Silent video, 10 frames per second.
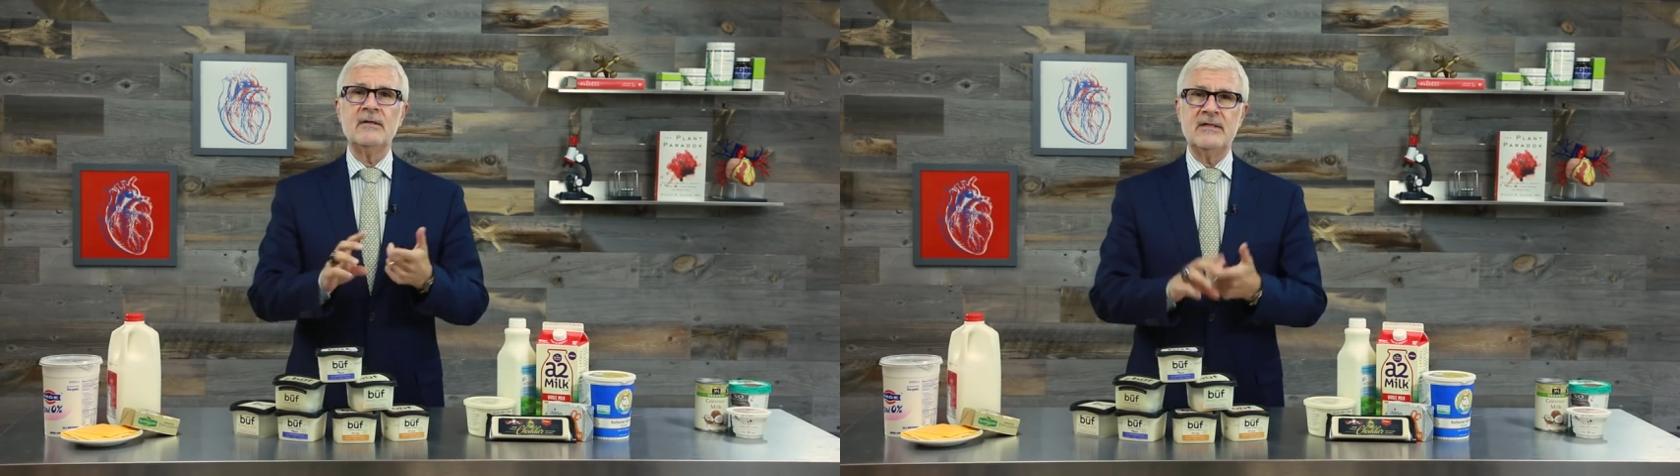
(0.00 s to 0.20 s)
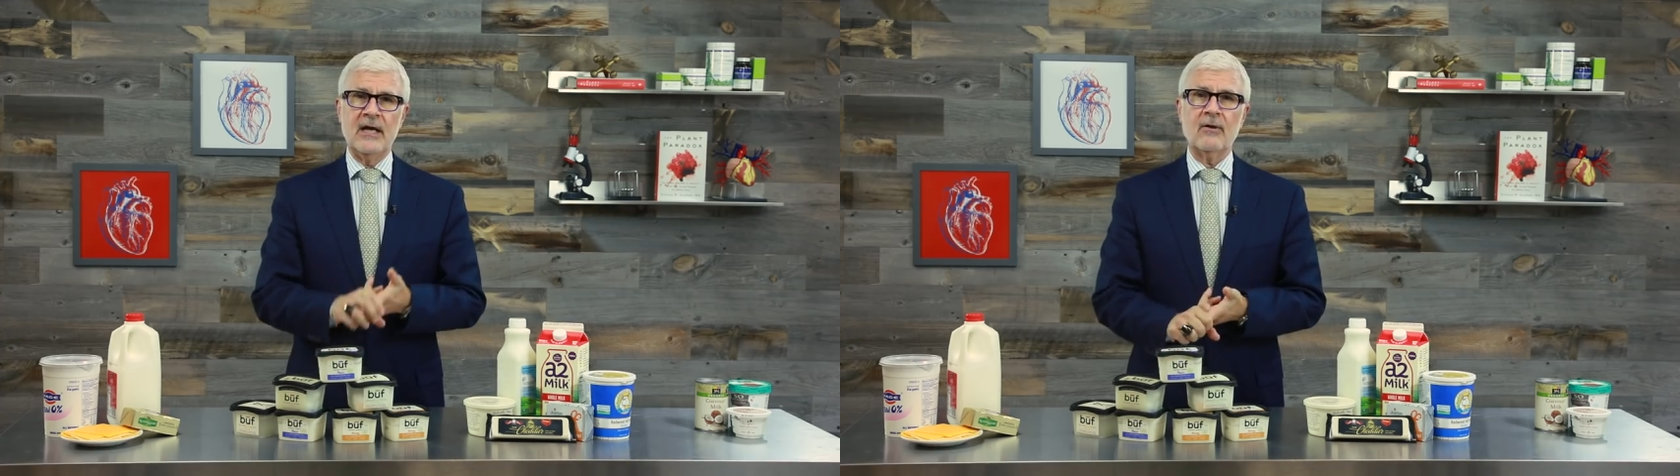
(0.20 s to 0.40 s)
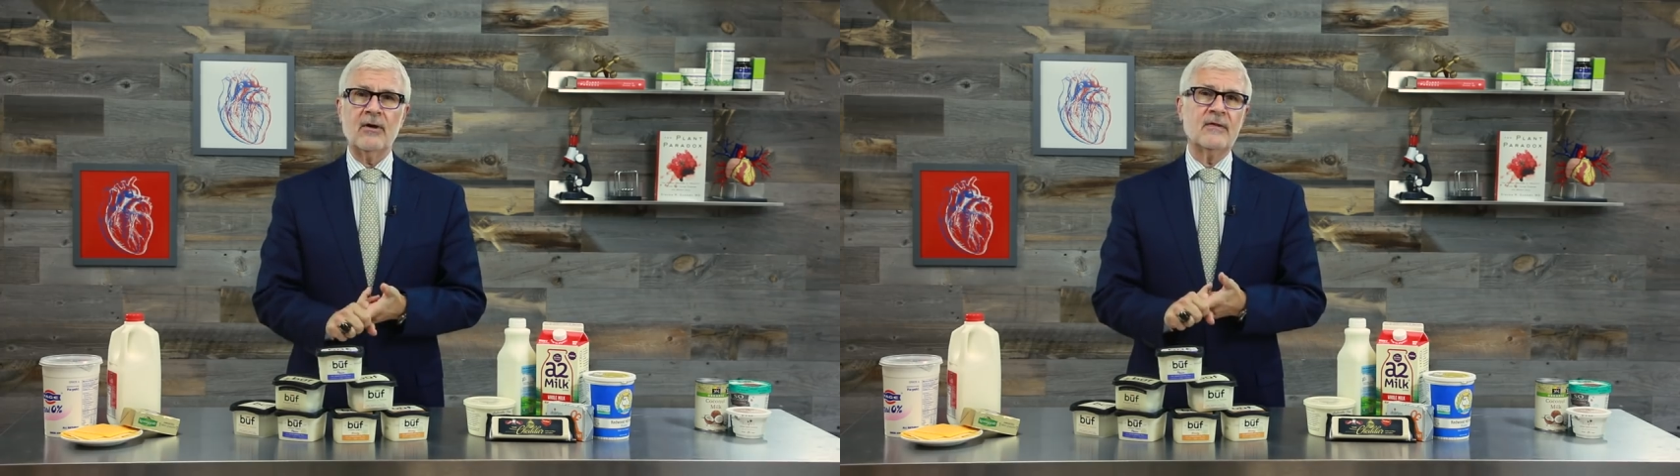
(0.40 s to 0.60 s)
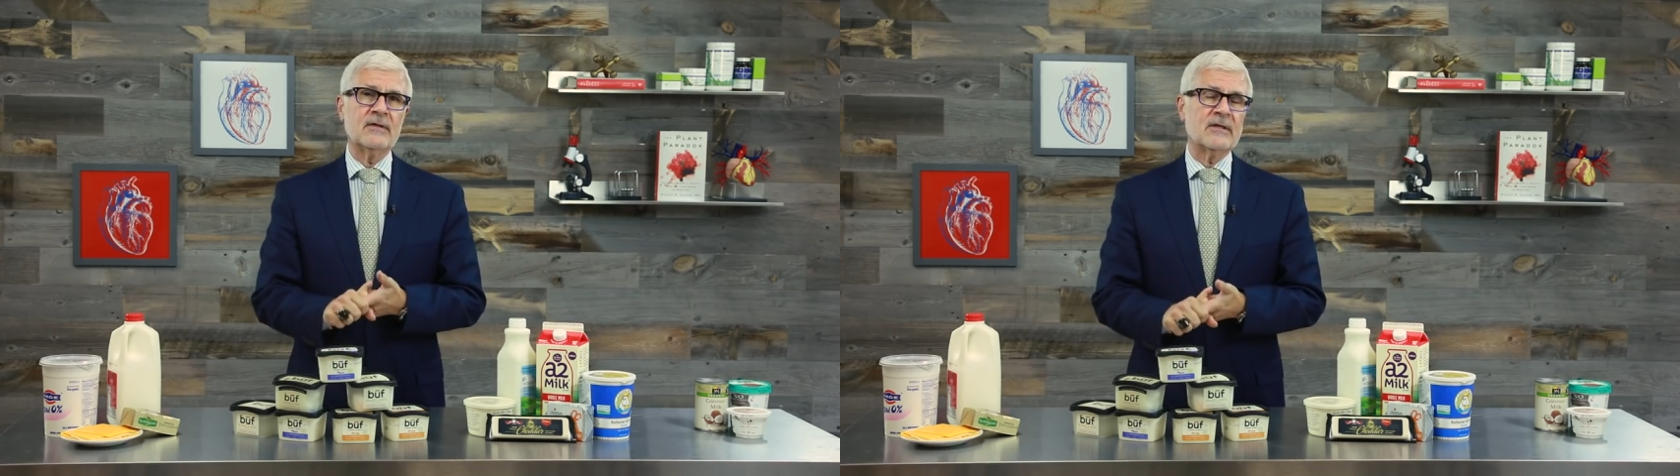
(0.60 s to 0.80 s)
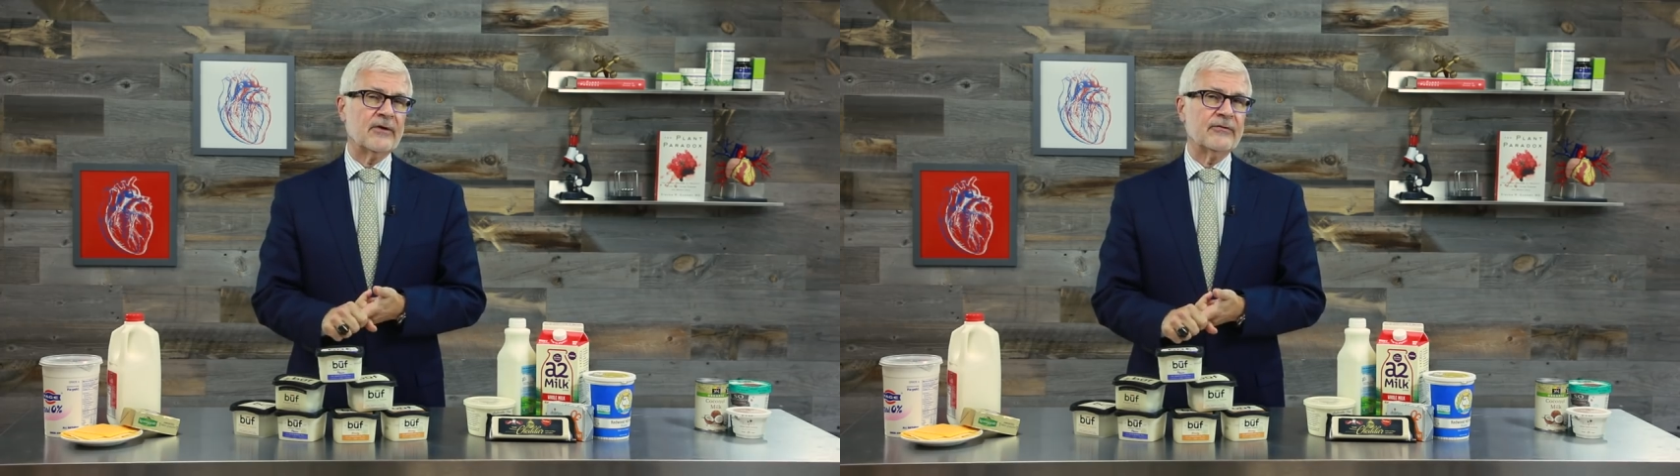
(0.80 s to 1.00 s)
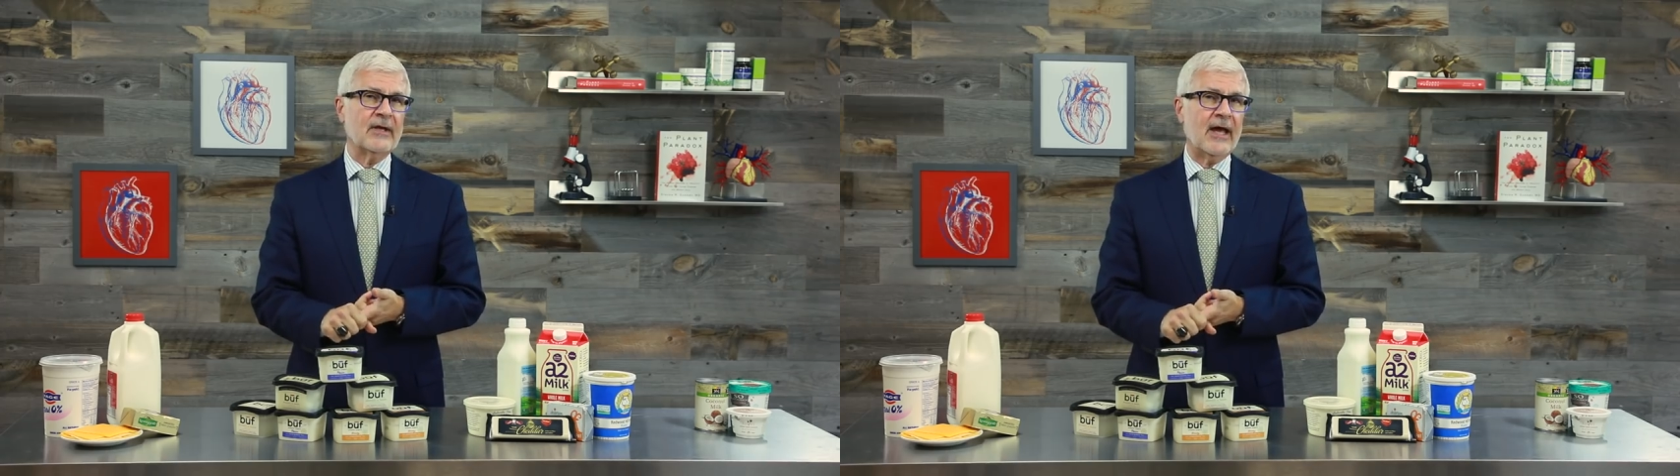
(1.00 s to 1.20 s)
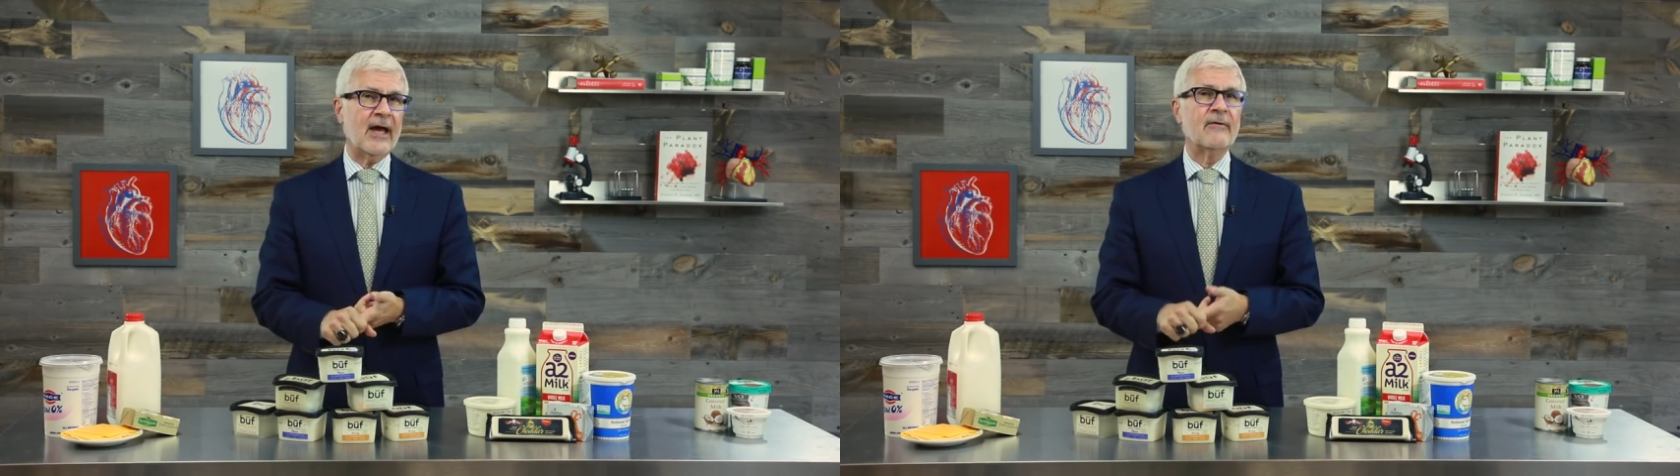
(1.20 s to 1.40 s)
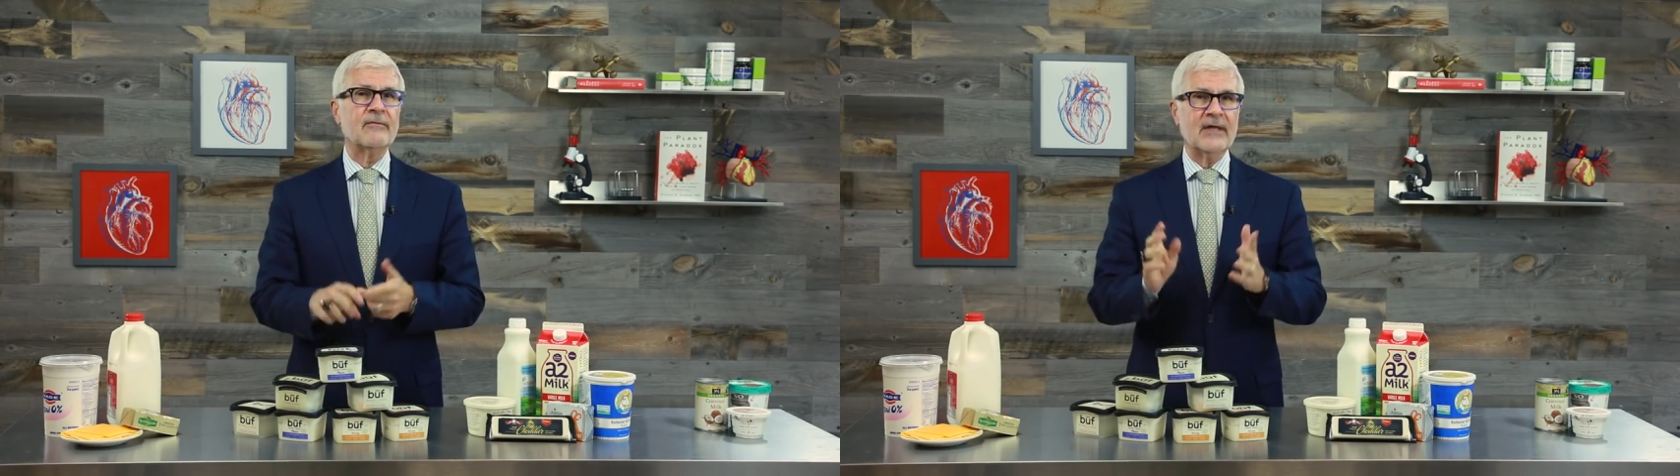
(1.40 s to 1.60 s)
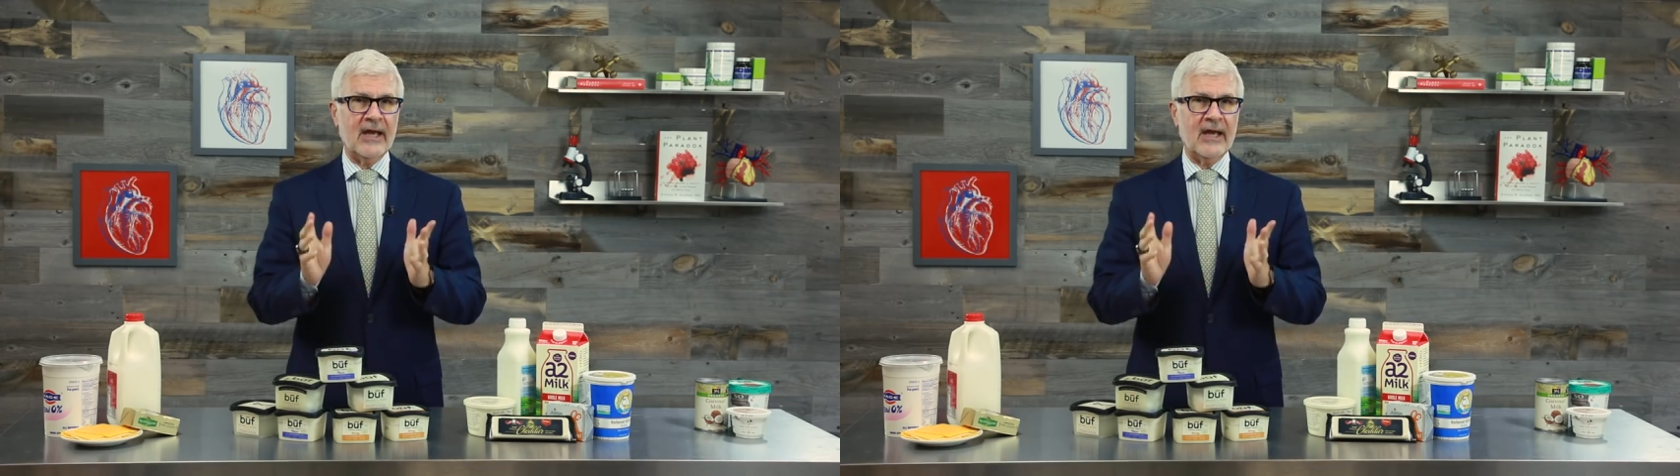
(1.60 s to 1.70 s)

Dairy that doesn't have